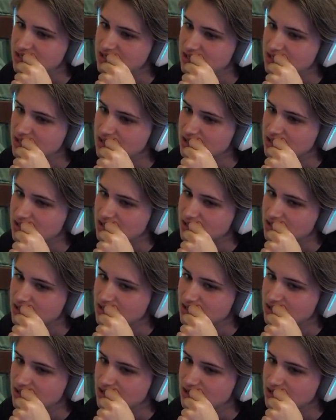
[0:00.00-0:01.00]

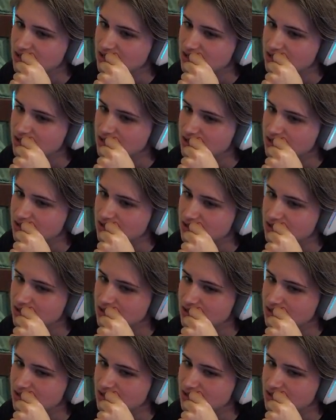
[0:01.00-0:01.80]
[no speech]